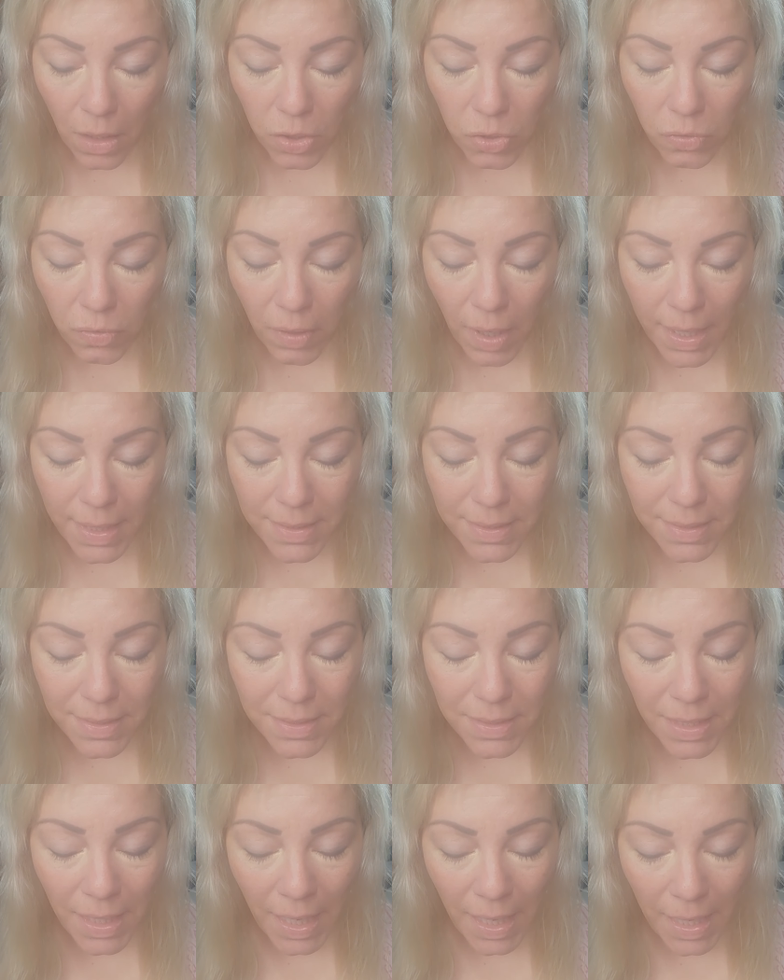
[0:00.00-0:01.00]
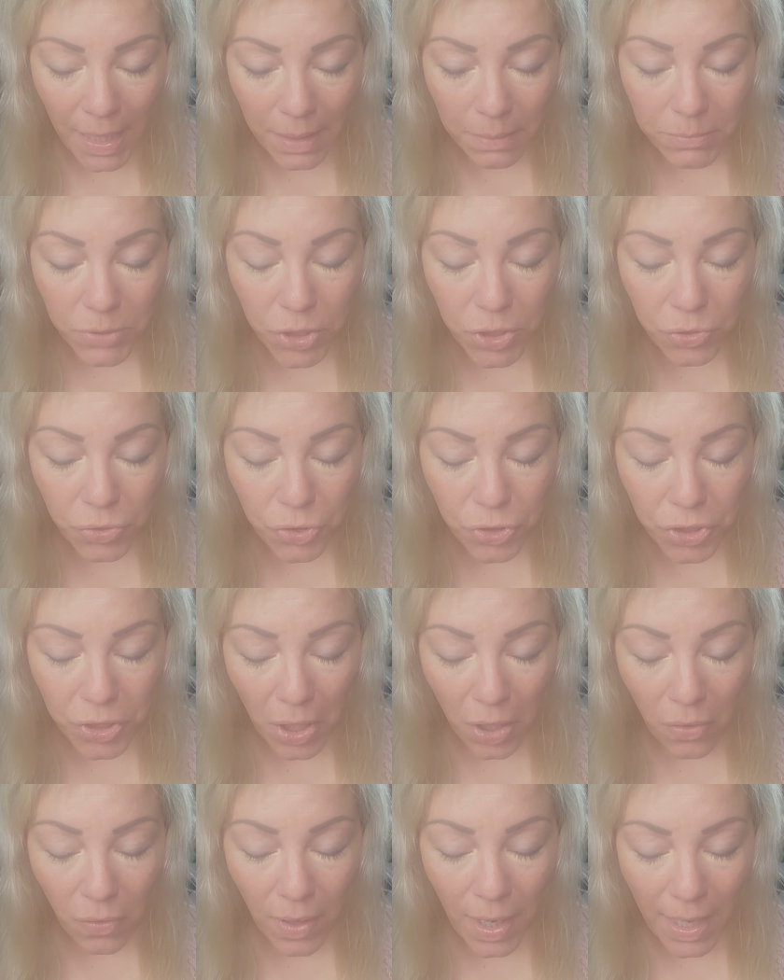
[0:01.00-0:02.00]
Christ came to
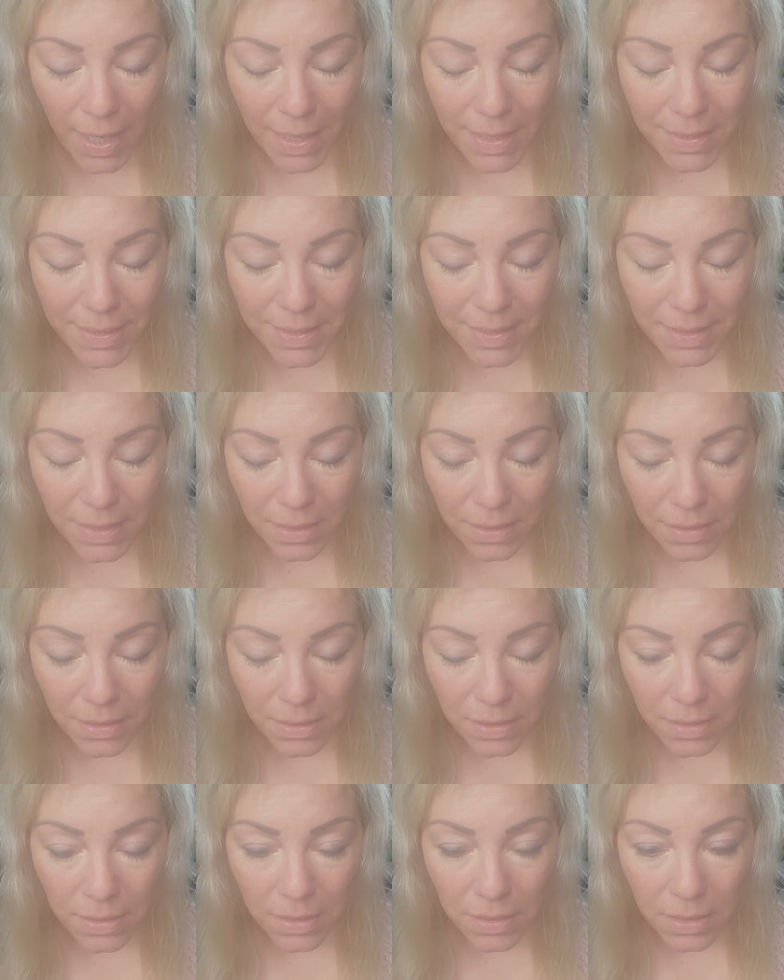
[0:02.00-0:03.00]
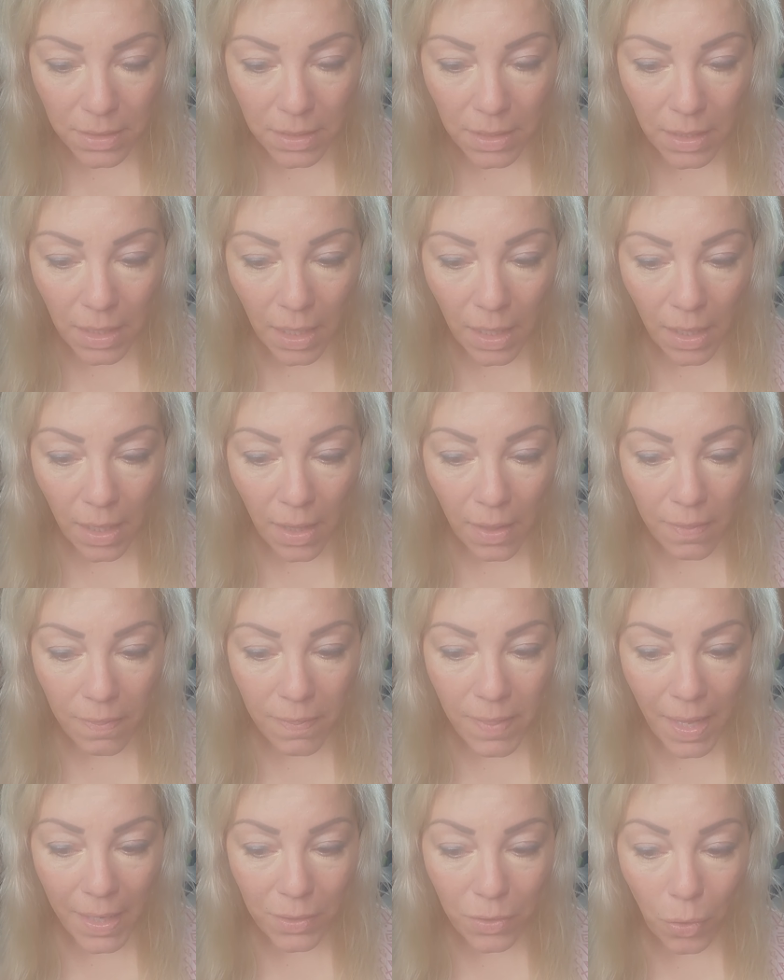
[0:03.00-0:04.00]
show us
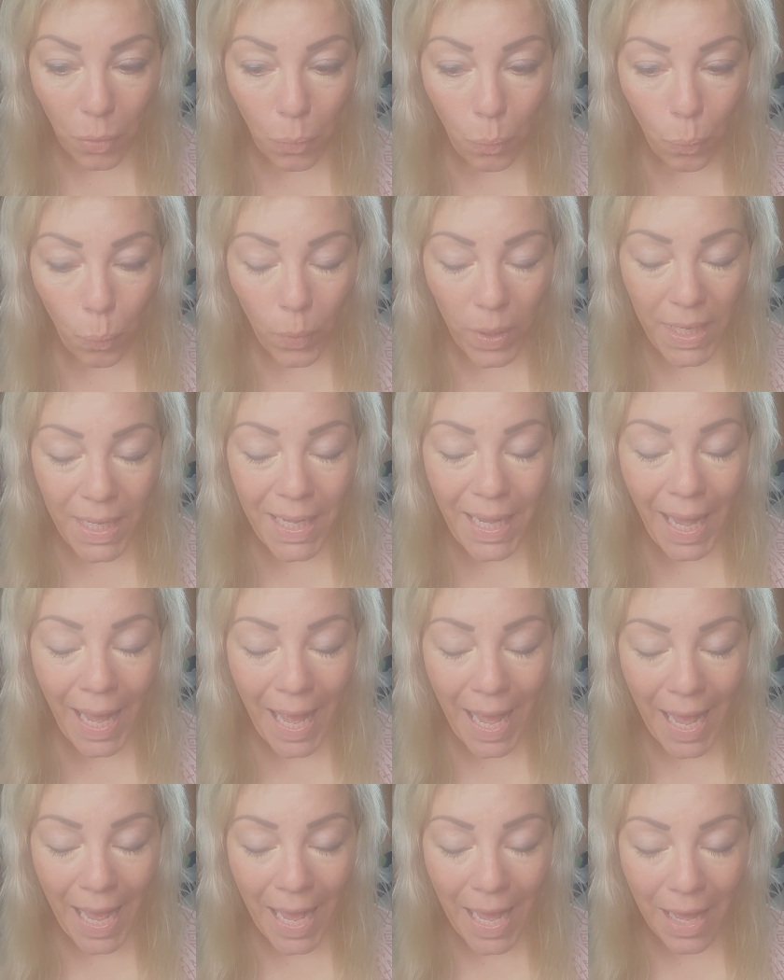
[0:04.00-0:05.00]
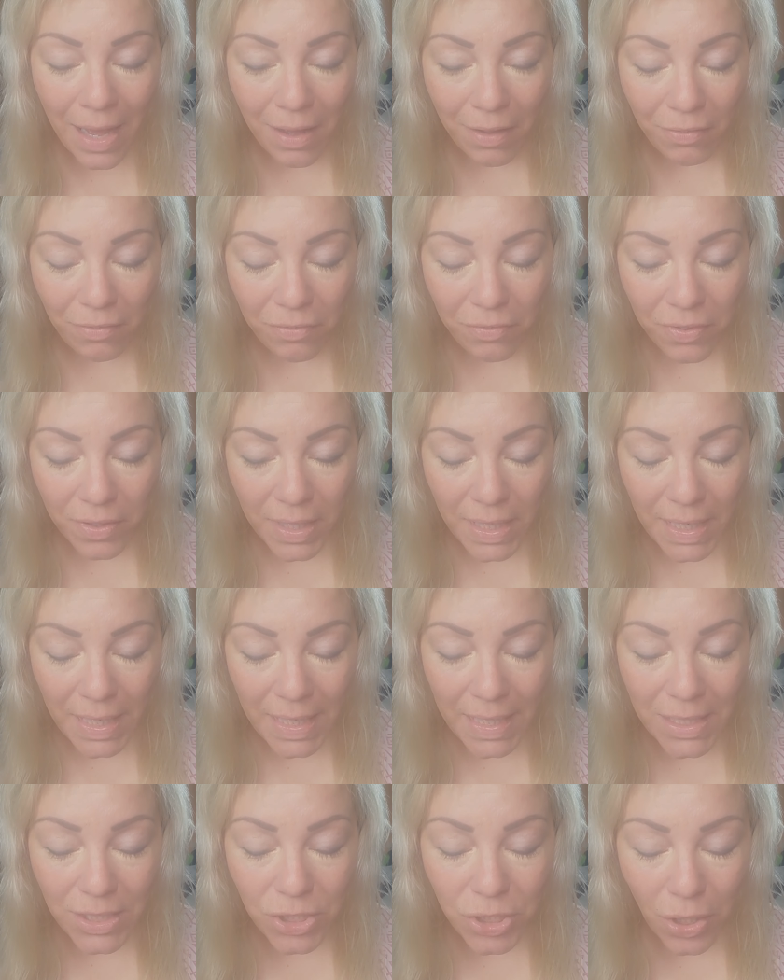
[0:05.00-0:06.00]
that we have
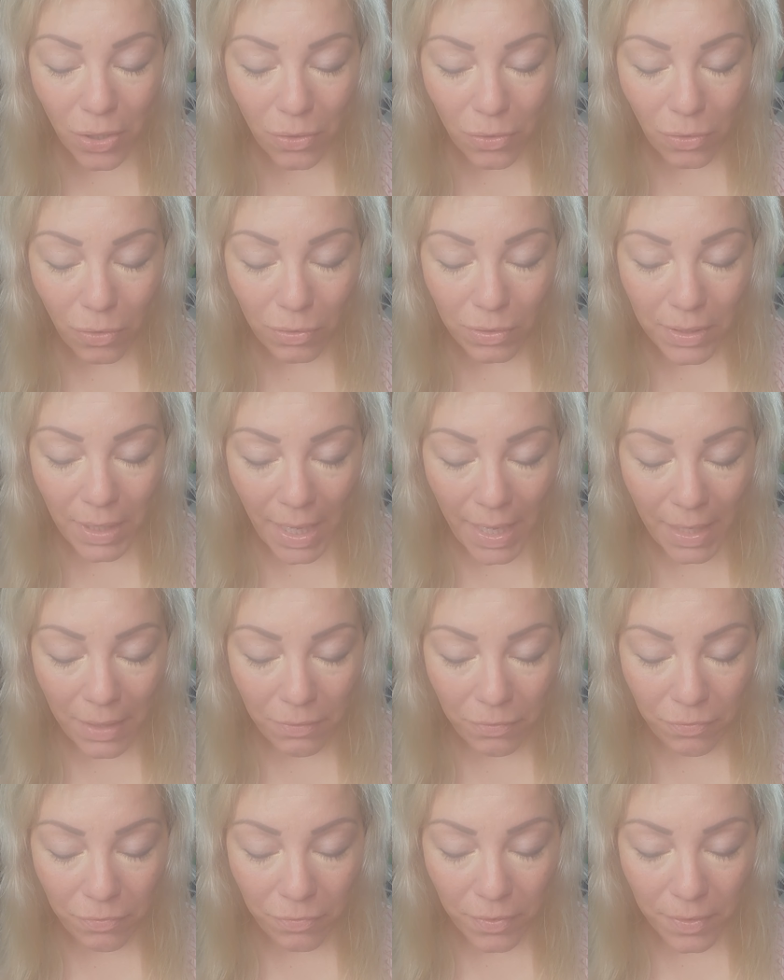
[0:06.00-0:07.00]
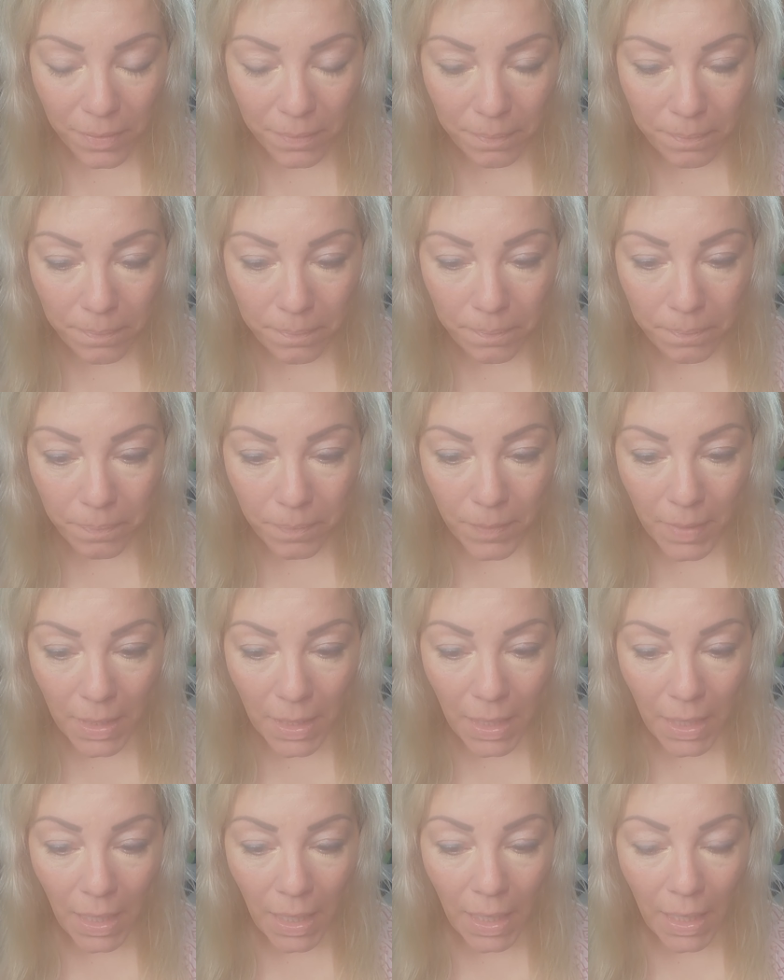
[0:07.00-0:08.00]
eternal life.
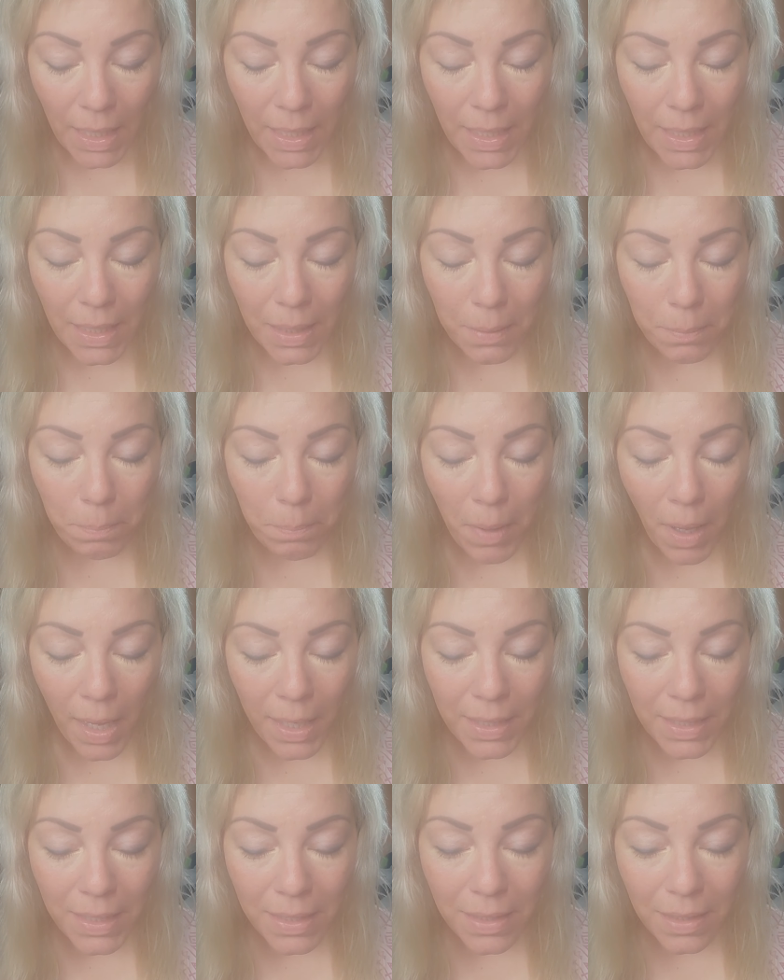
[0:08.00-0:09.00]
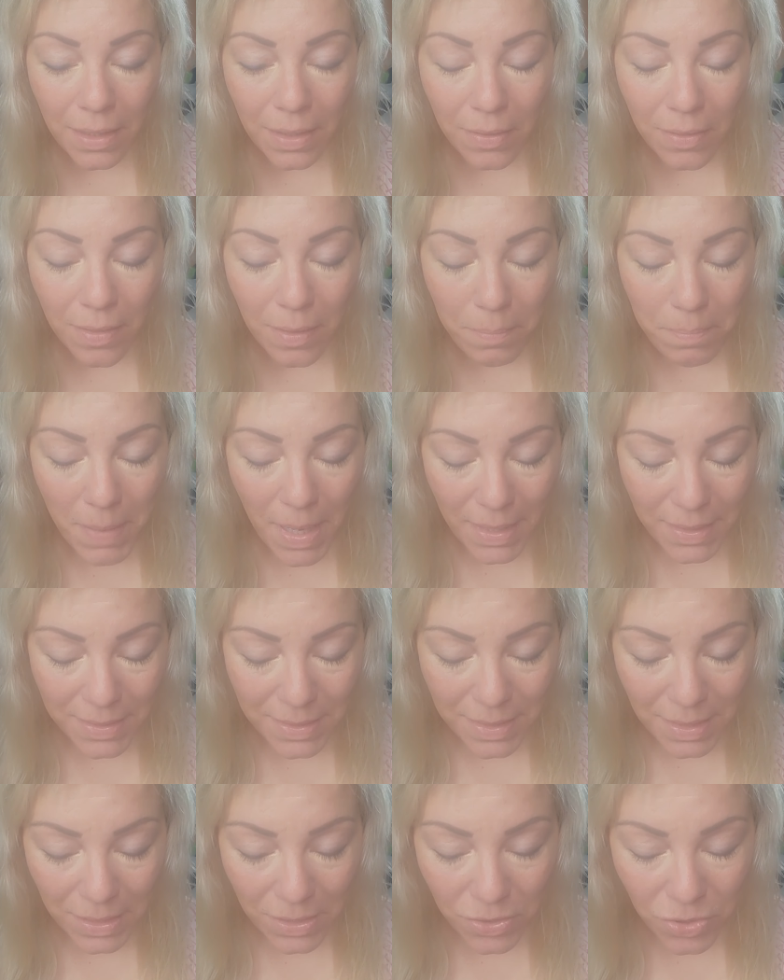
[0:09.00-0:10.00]
He embodied the
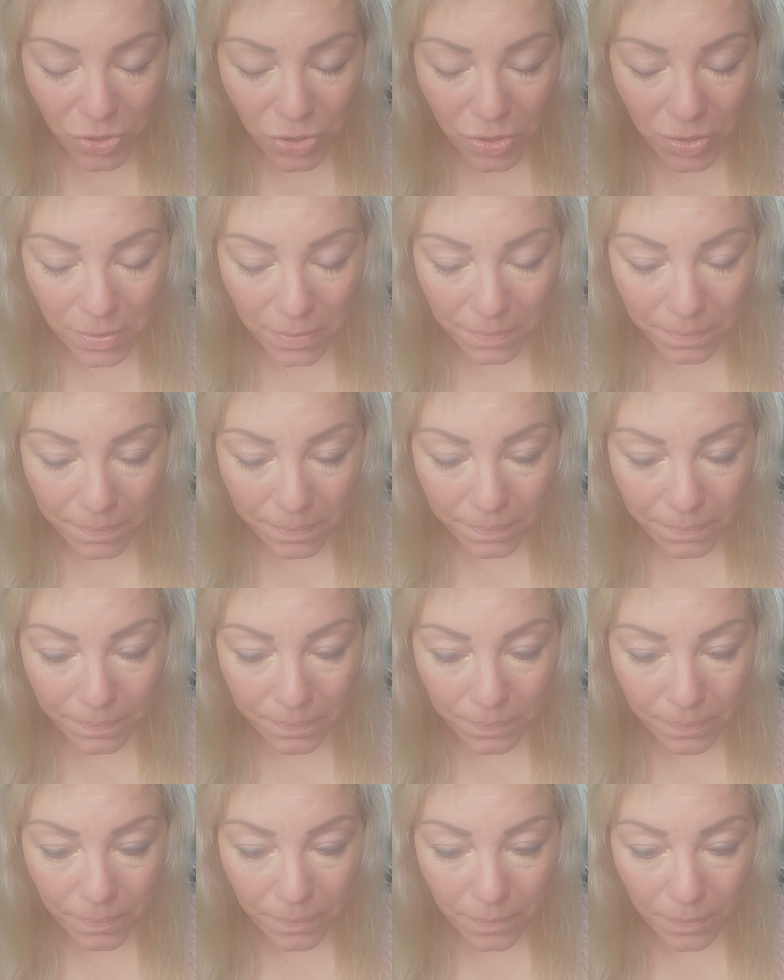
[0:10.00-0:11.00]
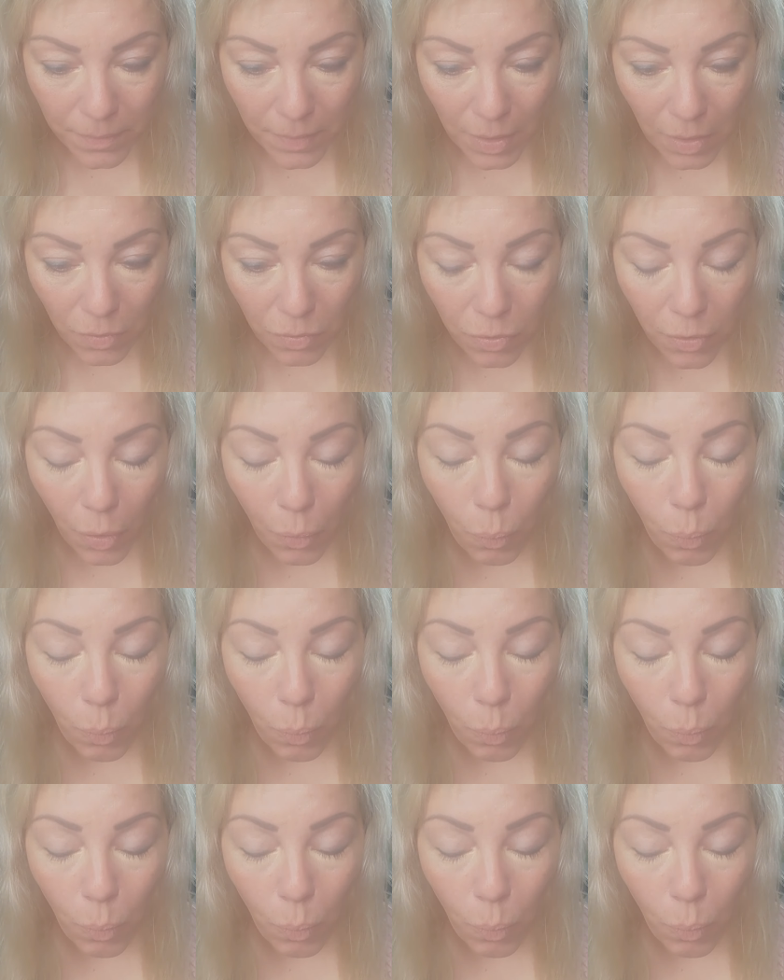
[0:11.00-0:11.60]
message, the